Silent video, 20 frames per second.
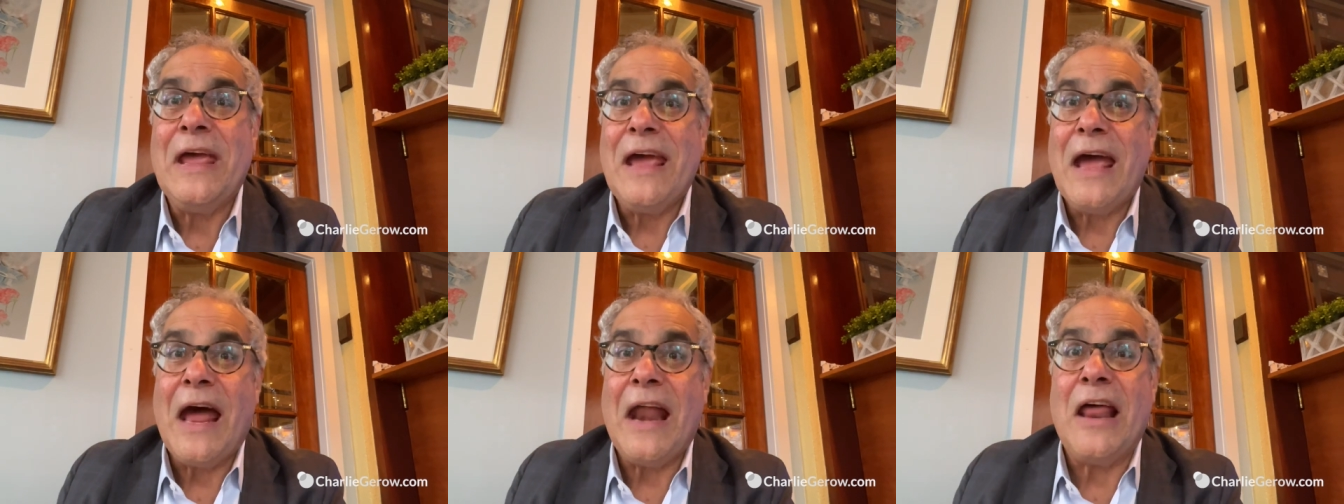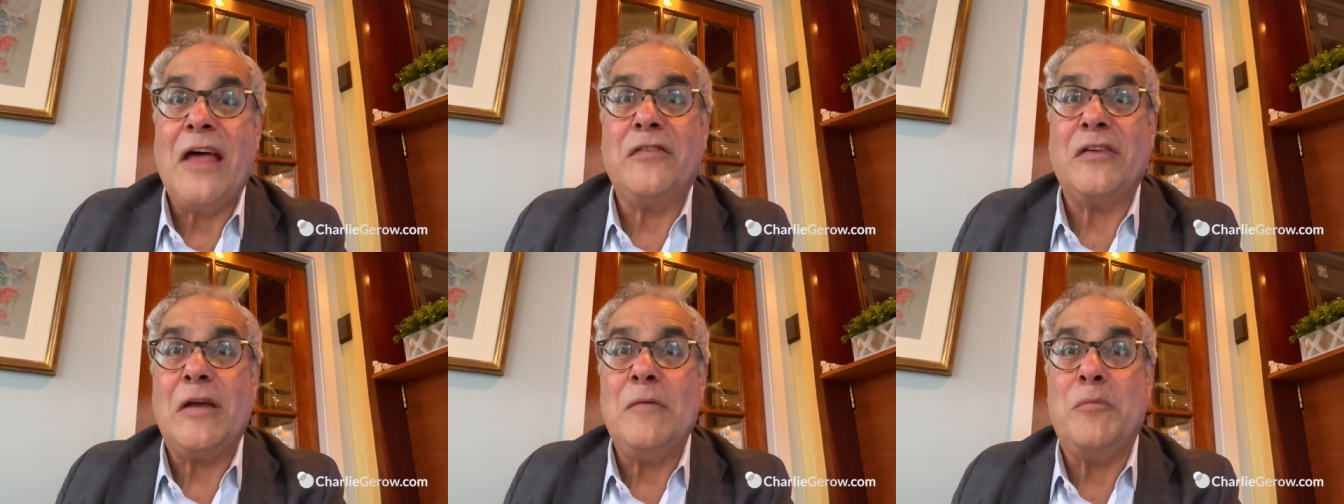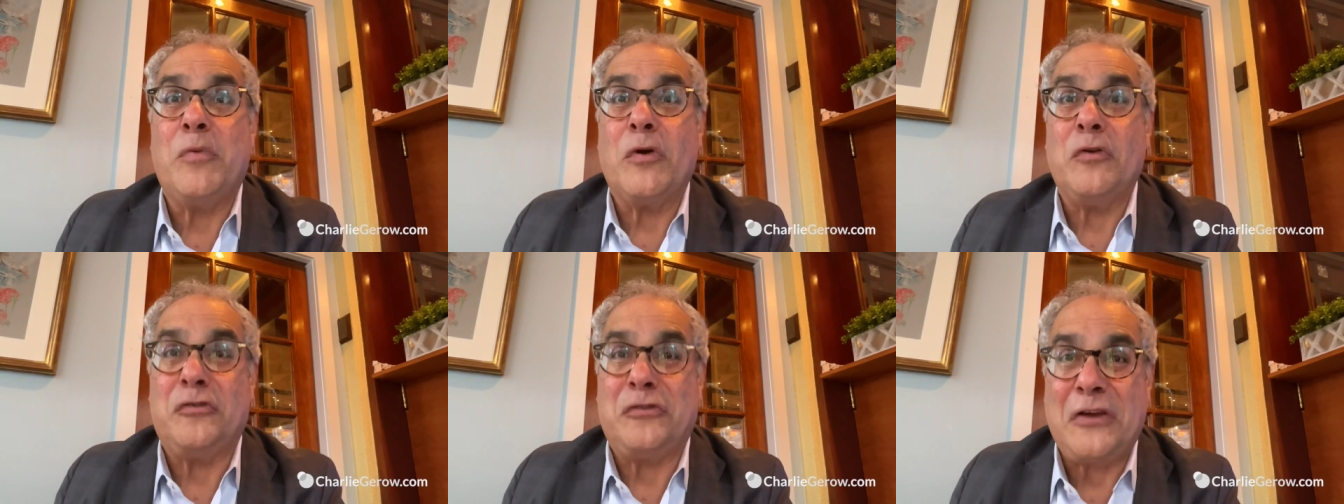And as a
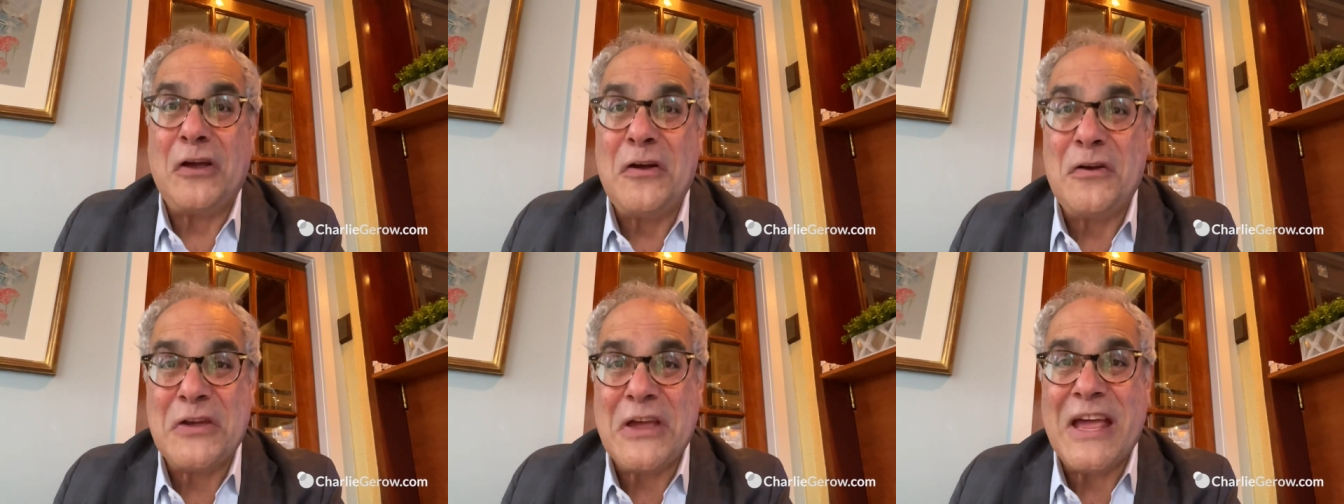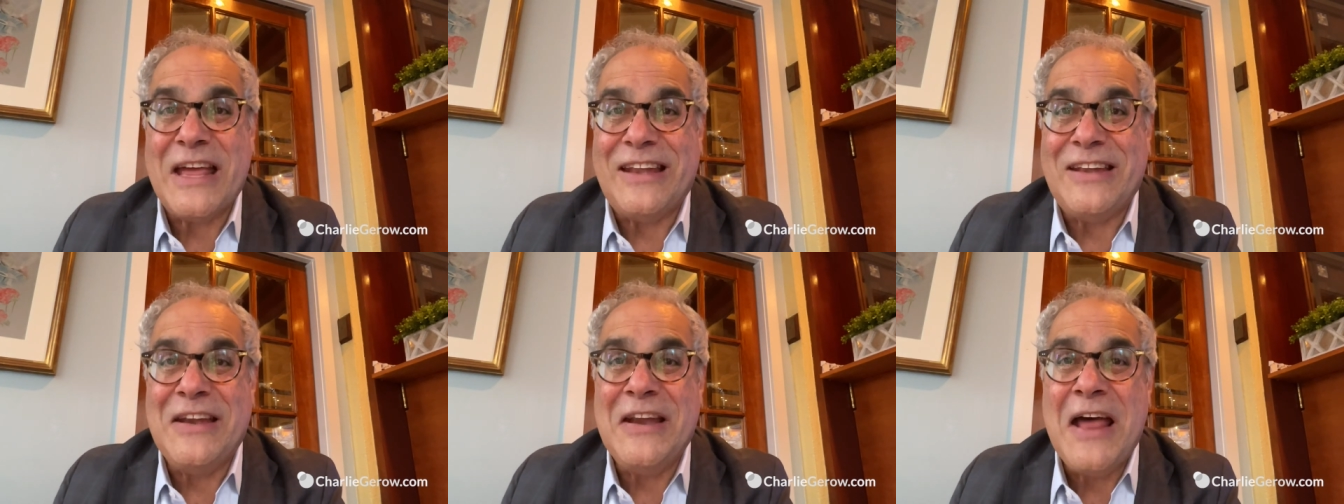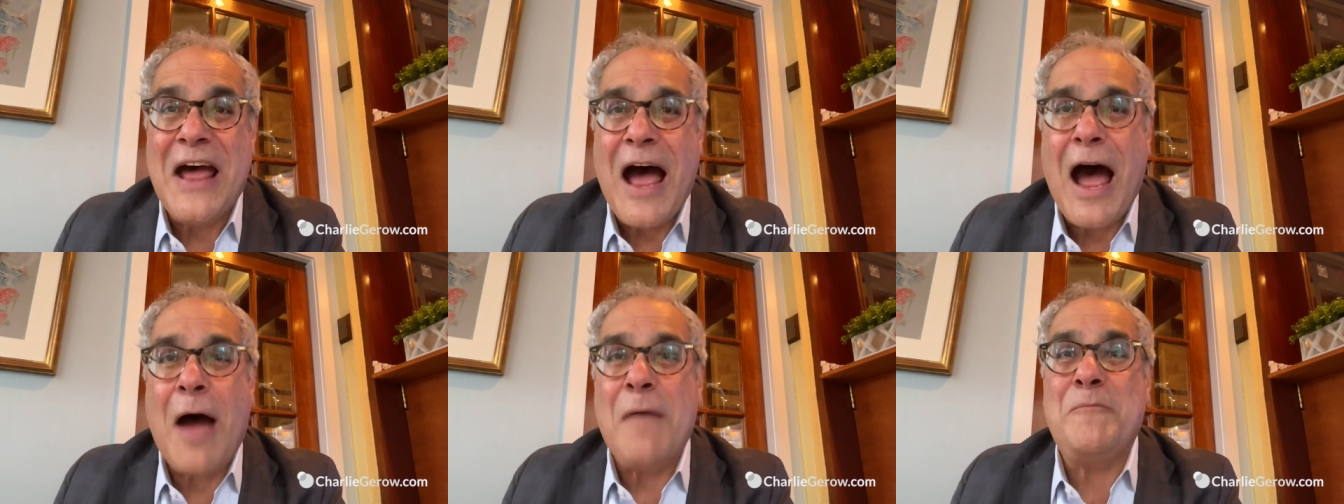Brazilian,
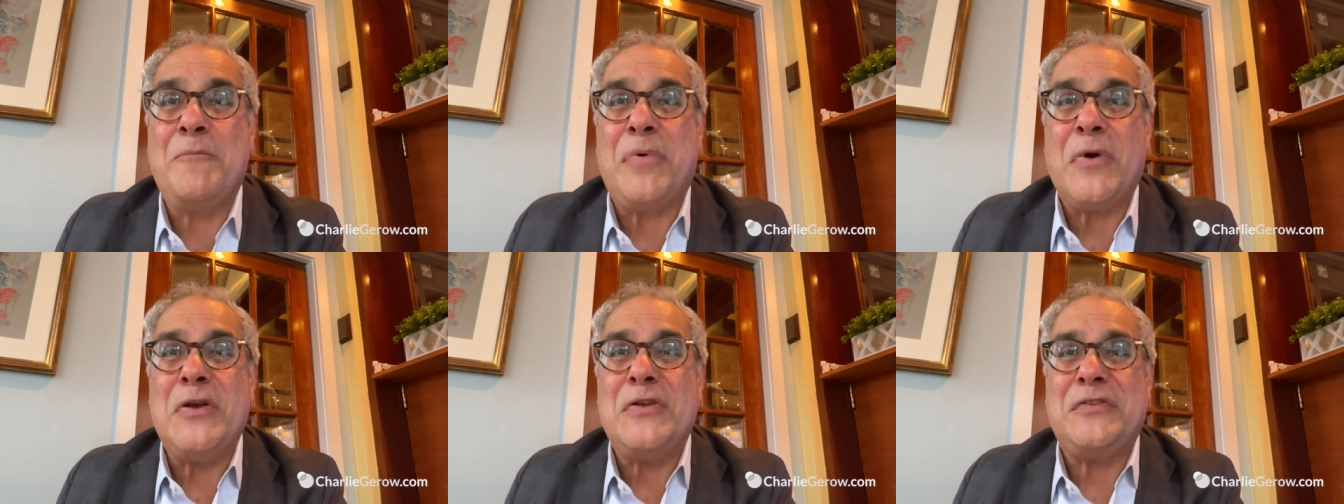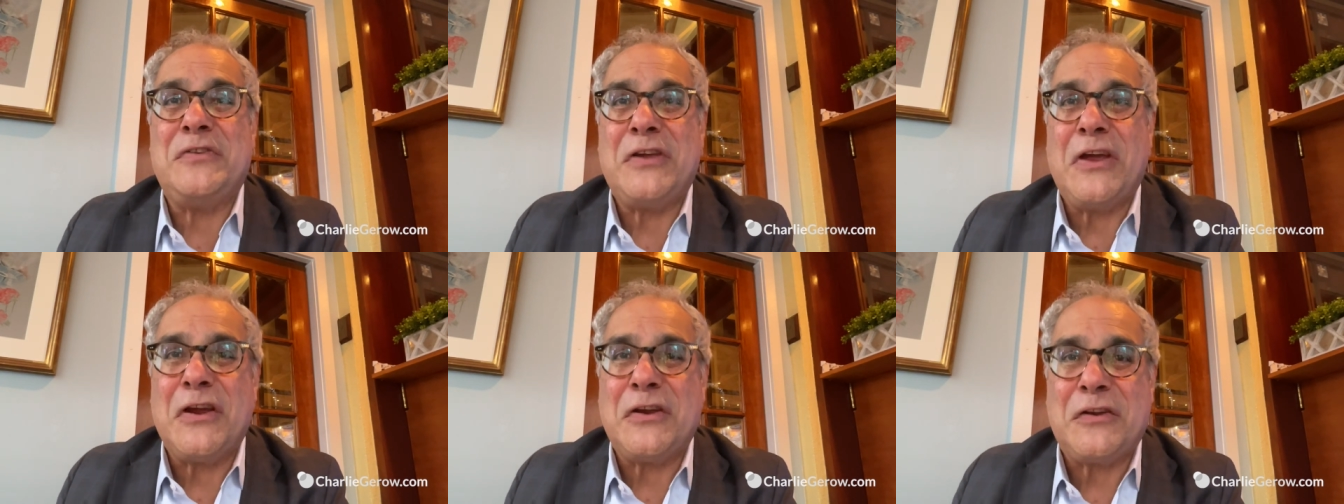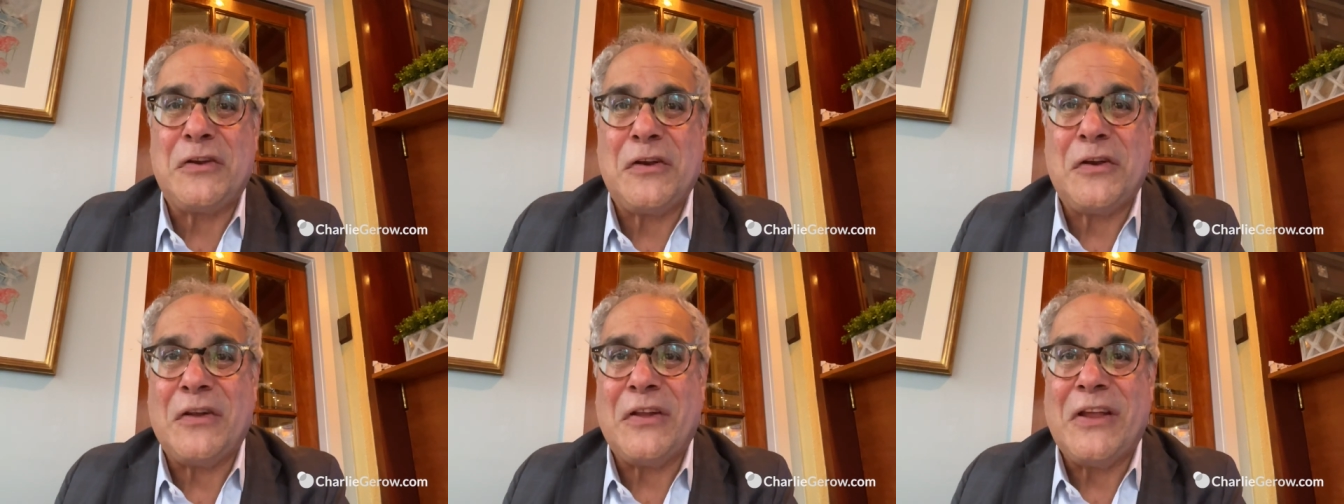I'm
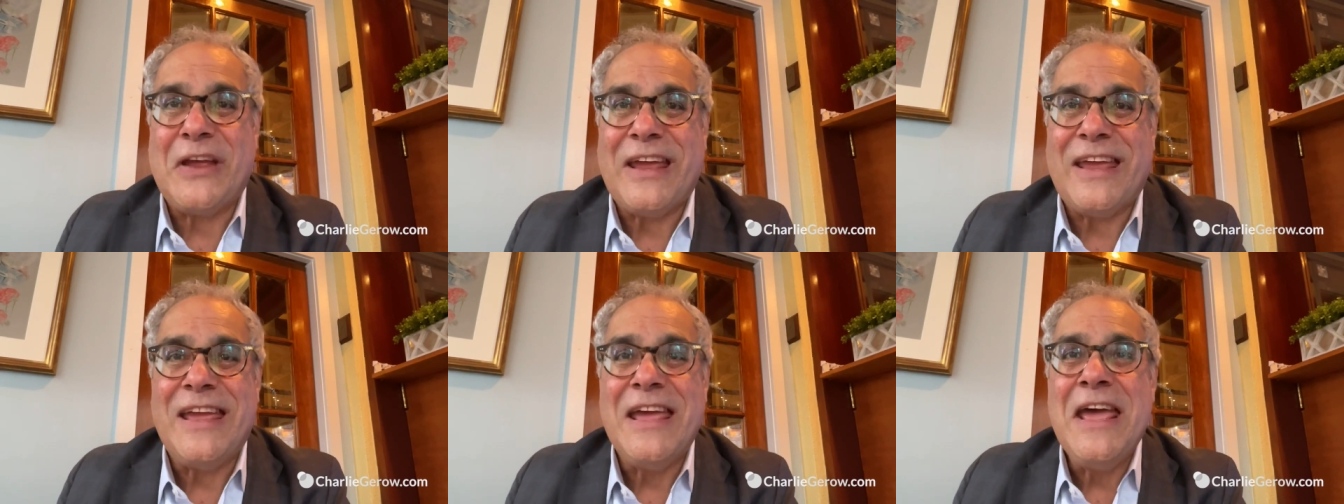particularly